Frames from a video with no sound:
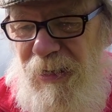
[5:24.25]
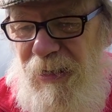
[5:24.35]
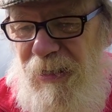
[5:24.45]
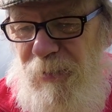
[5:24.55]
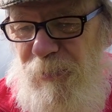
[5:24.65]

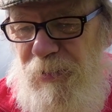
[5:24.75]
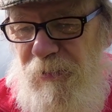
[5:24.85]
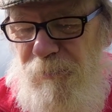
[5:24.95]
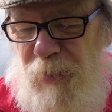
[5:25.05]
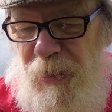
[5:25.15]
an image
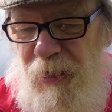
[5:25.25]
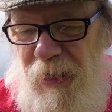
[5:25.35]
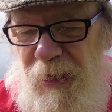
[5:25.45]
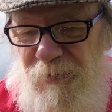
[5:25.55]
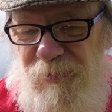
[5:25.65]
of
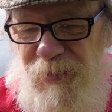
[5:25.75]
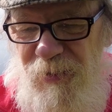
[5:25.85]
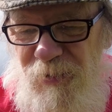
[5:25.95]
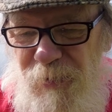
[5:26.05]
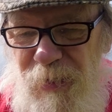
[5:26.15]
Mirehouse
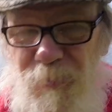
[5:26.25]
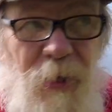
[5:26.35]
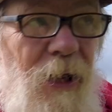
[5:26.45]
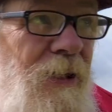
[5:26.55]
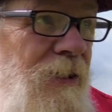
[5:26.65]
on the way
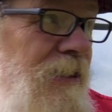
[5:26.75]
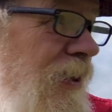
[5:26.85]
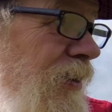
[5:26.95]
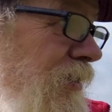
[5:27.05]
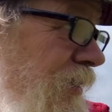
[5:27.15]
back.
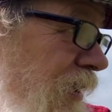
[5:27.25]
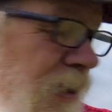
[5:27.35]
So